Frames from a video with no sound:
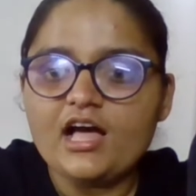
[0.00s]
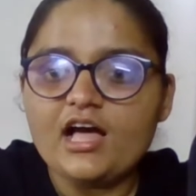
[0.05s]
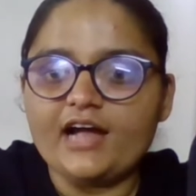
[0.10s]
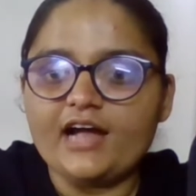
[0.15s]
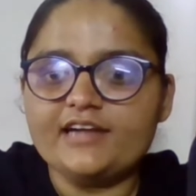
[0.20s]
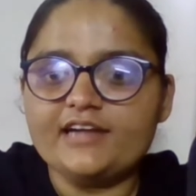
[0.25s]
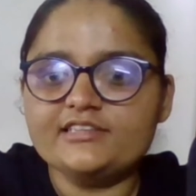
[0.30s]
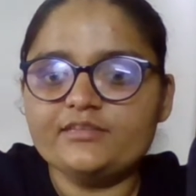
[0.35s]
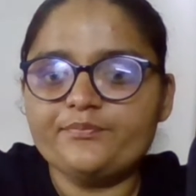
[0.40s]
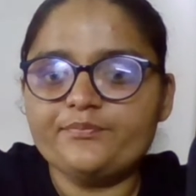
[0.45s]

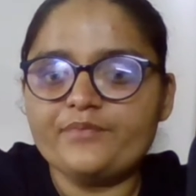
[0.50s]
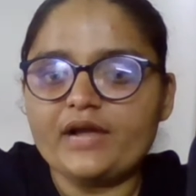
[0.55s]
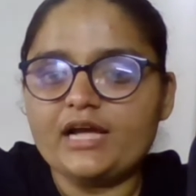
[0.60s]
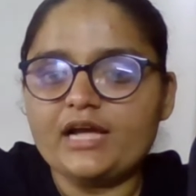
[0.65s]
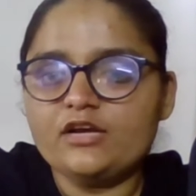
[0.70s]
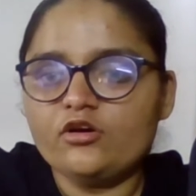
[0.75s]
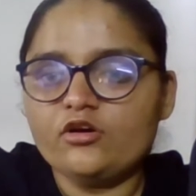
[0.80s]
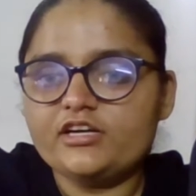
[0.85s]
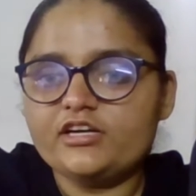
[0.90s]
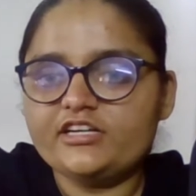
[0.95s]
And the
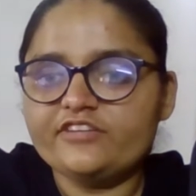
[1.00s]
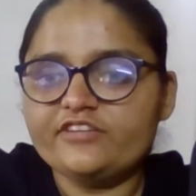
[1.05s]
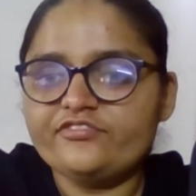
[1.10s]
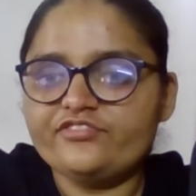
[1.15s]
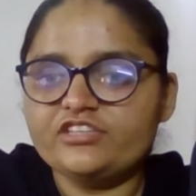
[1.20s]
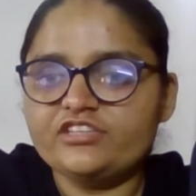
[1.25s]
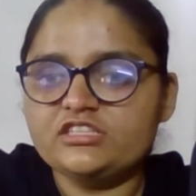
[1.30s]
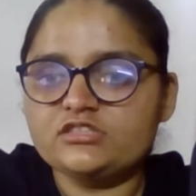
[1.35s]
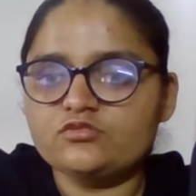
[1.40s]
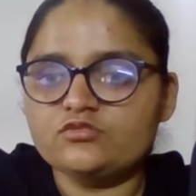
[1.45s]
priority
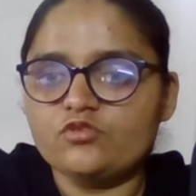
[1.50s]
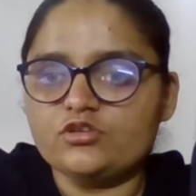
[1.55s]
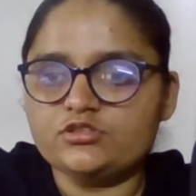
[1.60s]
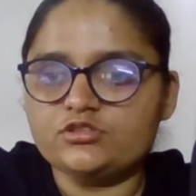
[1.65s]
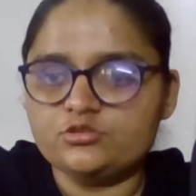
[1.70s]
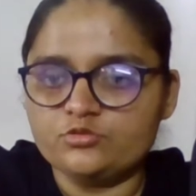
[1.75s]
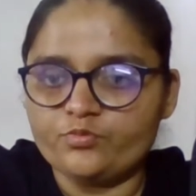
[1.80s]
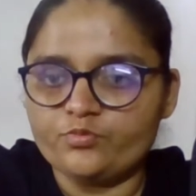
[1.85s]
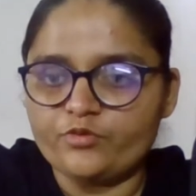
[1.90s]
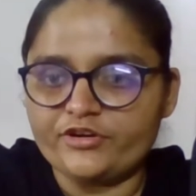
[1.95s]
fees
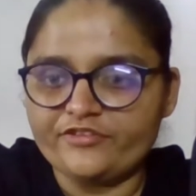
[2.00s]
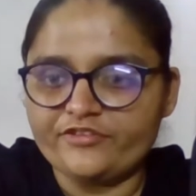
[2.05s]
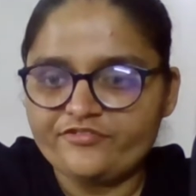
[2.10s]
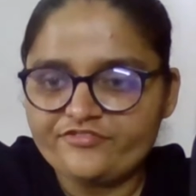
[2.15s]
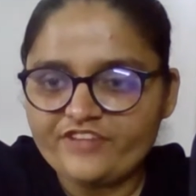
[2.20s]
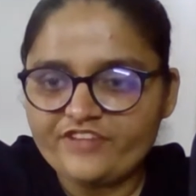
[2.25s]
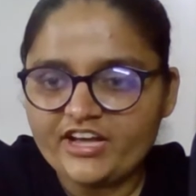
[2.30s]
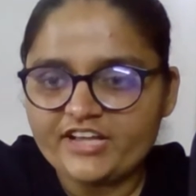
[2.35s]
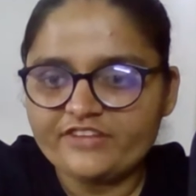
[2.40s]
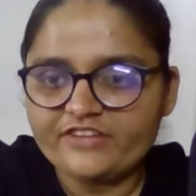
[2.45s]
was
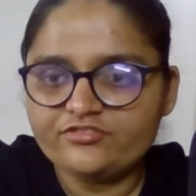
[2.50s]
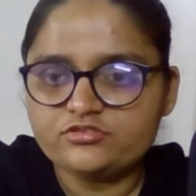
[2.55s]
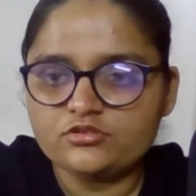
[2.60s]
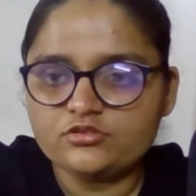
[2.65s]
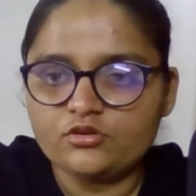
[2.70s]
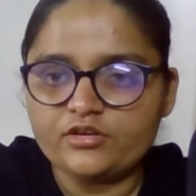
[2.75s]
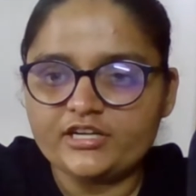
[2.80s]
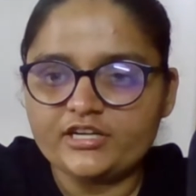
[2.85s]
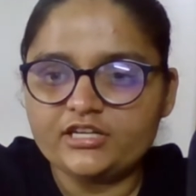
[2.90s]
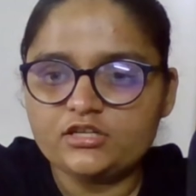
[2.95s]
2.5.
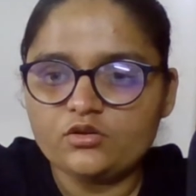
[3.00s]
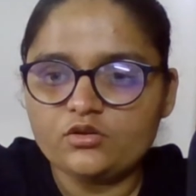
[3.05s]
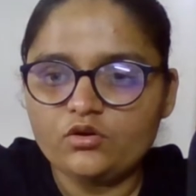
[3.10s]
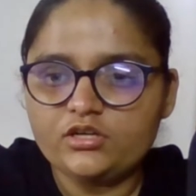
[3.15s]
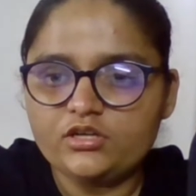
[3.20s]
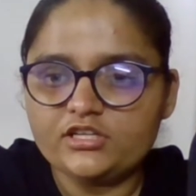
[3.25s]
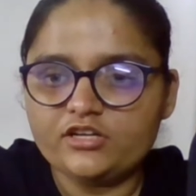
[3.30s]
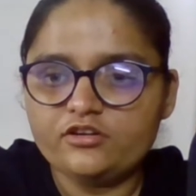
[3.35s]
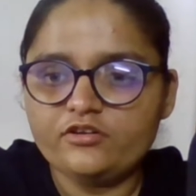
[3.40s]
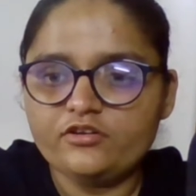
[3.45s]
So in
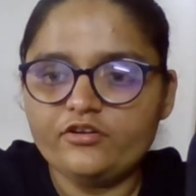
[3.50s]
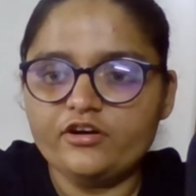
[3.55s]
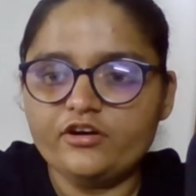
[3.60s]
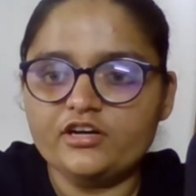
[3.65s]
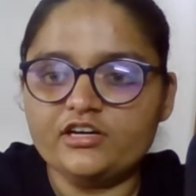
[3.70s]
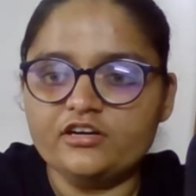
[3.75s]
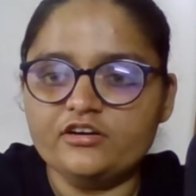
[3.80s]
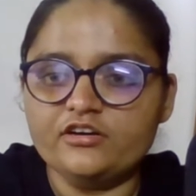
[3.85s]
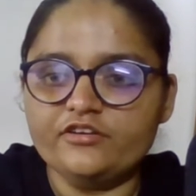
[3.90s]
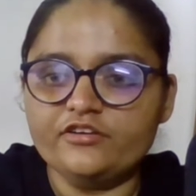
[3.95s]
total
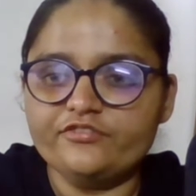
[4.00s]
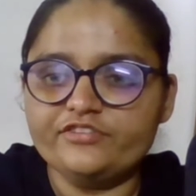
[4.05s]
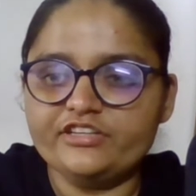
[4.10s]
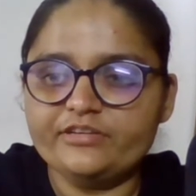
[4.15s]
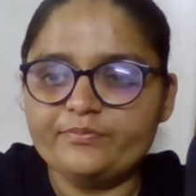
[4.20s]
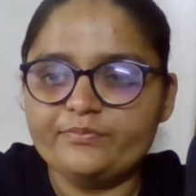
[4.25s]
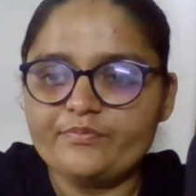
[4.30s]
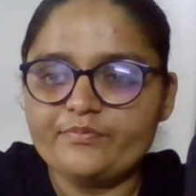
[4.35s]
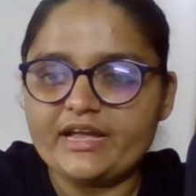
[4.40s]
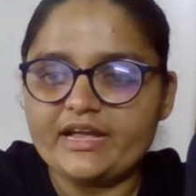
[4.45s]

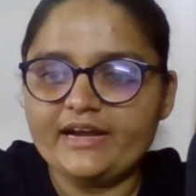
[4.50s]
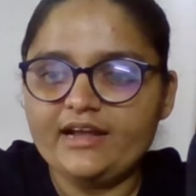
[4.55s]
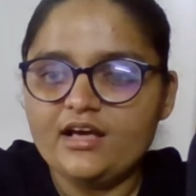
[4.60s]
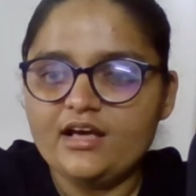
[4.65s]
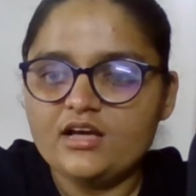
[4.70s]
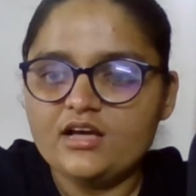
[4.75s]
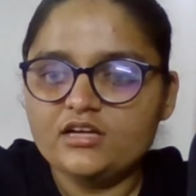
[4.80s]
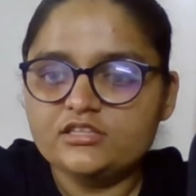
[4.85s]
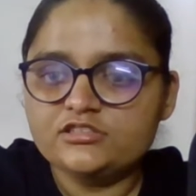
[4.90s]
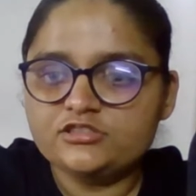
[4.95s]
we paid
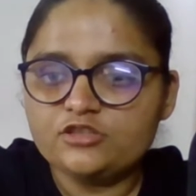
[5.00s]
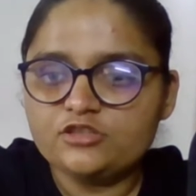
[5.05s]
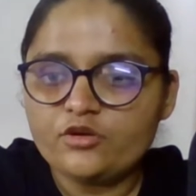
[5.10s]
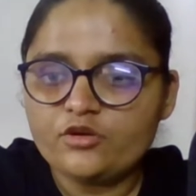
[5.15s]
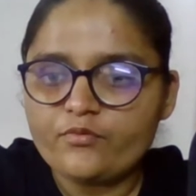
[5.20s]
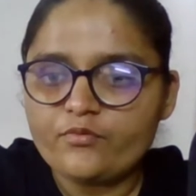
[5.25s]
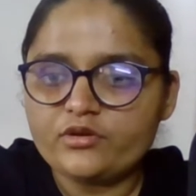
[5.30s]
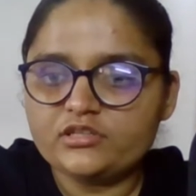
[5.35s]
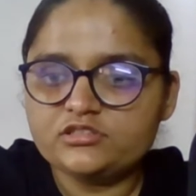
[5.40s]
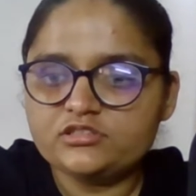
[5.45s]

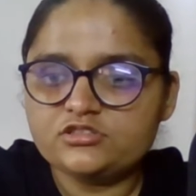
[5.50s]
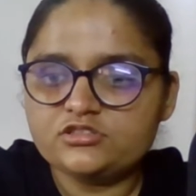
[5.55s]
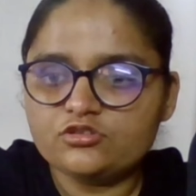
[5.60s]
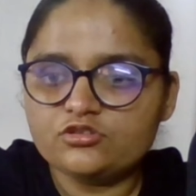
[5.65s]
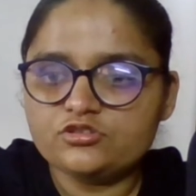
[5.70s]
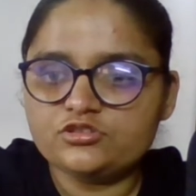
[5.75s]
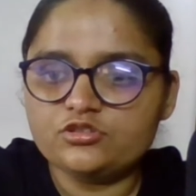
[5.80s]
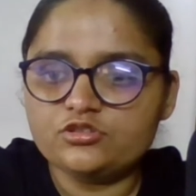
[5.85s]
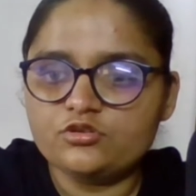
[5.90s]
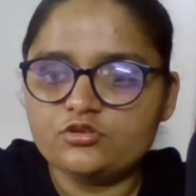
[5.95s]

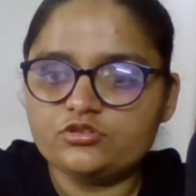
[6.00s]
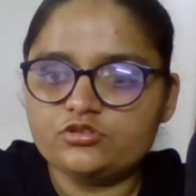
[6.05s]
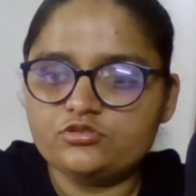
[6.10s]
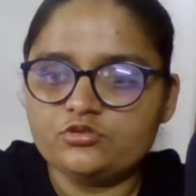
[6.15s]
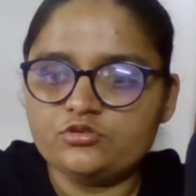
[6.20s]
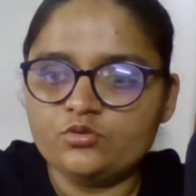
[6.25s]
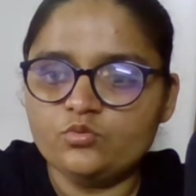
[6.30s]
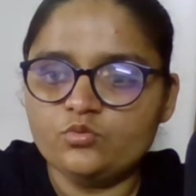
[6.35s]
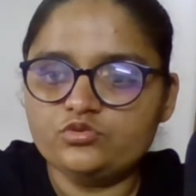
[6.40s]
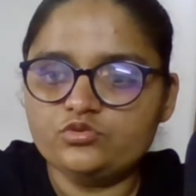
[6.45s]

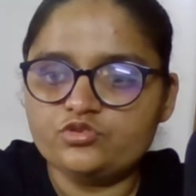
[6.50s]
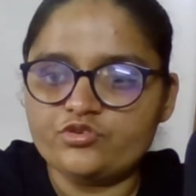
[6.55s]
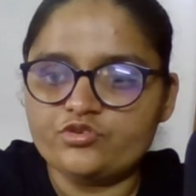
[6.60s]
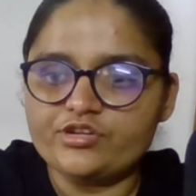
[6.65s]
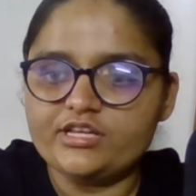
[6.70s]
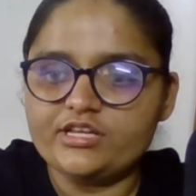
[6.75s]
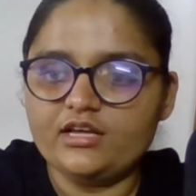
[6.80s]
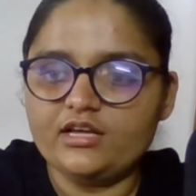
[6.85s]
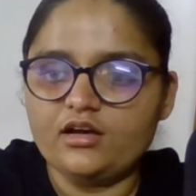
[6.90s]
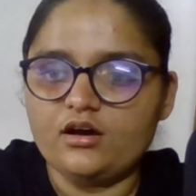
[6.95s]

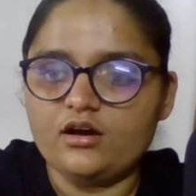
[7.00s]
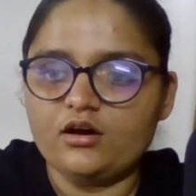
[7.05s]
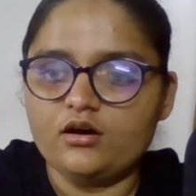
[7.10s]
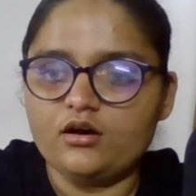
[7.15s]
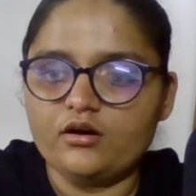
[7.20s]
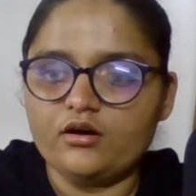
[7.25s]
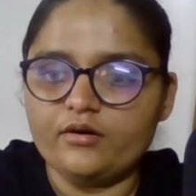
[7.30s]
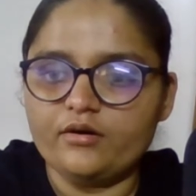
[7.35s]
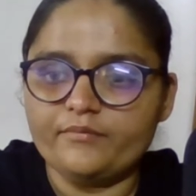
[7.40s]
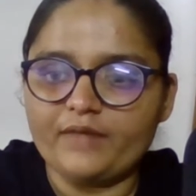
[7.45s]
0.0023
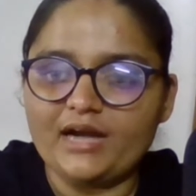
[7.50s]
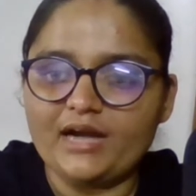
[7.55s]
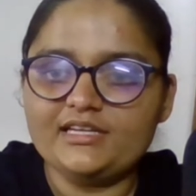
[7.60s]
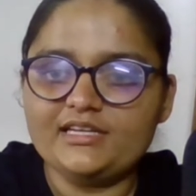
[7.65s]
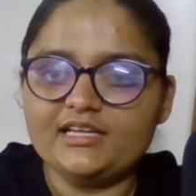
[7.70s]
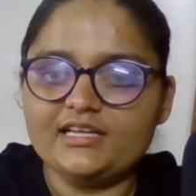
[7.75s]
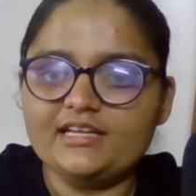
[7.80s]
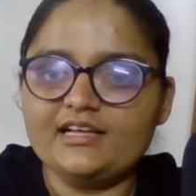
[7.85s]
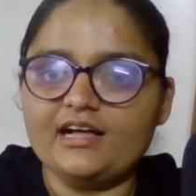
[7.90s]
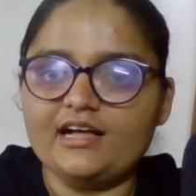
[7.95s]
matic